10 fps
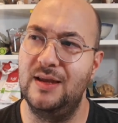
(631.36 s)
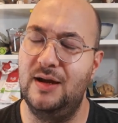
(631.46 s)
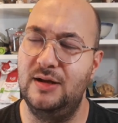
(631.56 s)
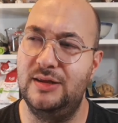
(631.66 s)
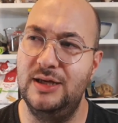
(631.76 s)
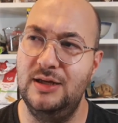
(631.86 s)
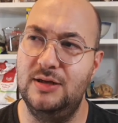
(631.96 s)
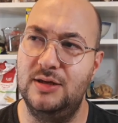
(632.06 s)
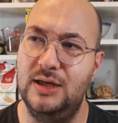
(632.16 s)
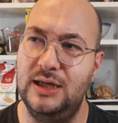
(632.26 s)
I
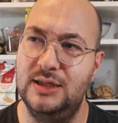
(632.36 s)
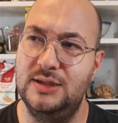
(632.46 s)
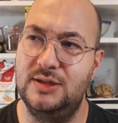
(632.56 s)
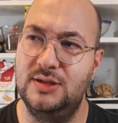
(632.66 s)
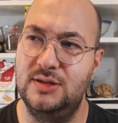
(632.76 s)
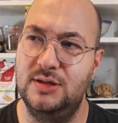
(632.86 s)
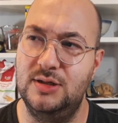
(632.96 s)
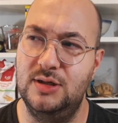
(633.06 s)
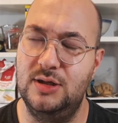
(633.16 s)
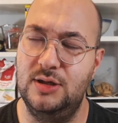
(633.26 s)
think is
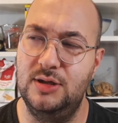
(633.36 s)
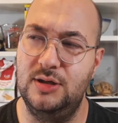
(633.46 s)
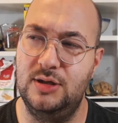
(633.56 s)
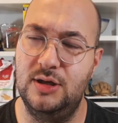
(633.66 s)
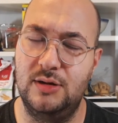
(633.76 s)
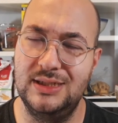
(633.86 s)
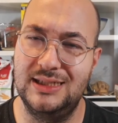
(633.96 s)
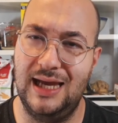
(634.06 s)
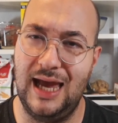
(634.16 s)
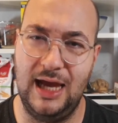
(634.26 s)
going
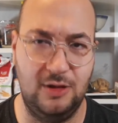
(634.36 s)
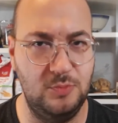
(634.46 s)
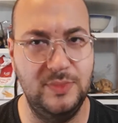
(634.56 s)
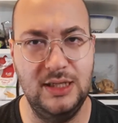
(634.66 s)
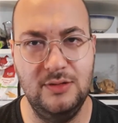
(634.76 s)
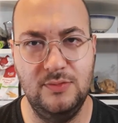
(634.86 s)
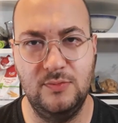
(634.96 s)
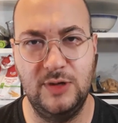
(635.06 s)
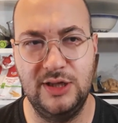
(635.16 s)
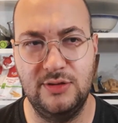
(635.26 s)
to help me
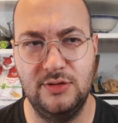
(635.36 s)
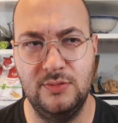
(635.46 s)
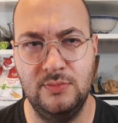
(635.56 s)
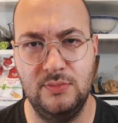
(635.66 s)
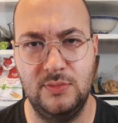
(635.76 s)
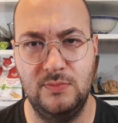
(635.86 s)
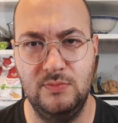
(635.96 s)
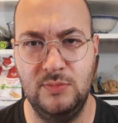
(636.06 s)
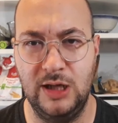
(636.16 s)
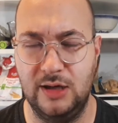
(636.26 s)
with,
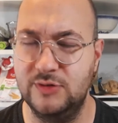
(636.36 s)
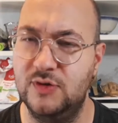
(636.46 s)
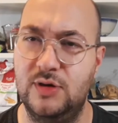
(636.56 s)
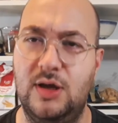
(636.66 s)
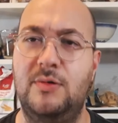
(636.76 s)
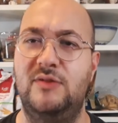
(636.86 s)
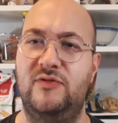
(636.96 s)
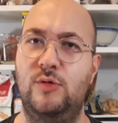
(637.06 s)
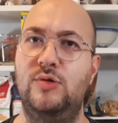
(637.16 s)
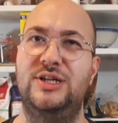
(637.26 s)
you know, sort of going
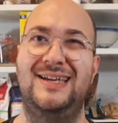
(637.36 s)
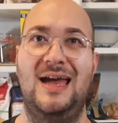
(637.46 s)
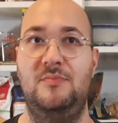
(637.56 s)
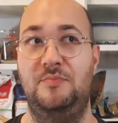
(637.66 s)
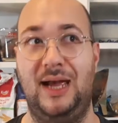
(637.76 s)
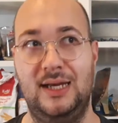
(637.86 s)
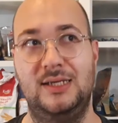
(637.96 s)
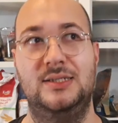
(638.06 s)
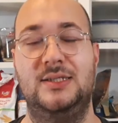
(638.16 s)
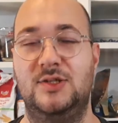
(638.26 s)
forward and getting back
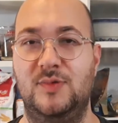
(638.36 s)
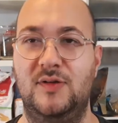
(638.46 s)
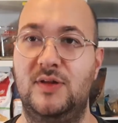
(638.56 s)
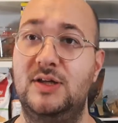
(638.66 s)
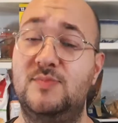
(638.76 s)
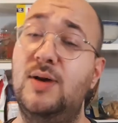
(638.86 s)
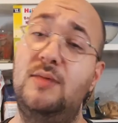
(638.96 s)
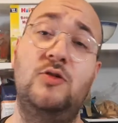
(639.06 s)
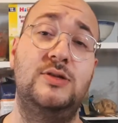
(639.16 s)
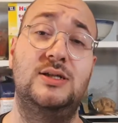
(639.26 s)
into the swing of things, but
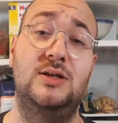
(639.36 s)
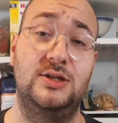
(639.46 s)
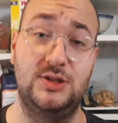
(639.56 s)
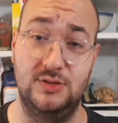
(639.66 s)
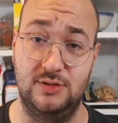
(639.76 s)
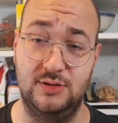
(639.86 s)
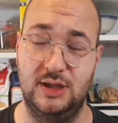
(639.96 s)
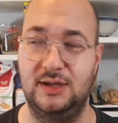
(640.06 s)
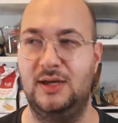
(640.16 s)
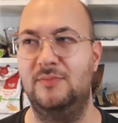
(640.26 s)
I'm not entirely sure.
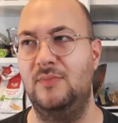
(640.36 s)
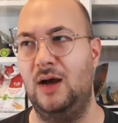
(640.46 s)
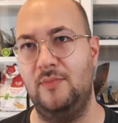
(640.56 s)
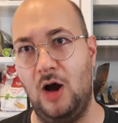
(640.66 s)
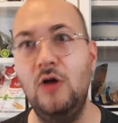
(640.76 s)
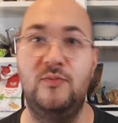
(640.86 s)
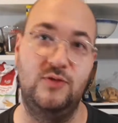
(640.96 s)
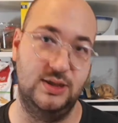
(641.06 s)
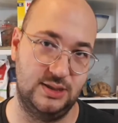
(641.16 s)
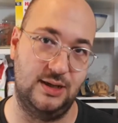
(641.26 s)
Like, I'm
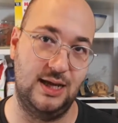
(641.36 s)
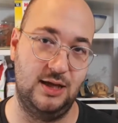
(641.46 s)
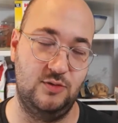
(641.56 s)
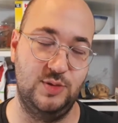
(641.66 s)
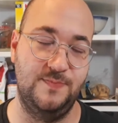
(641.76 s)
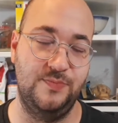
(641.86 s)
hopeful it's going to help.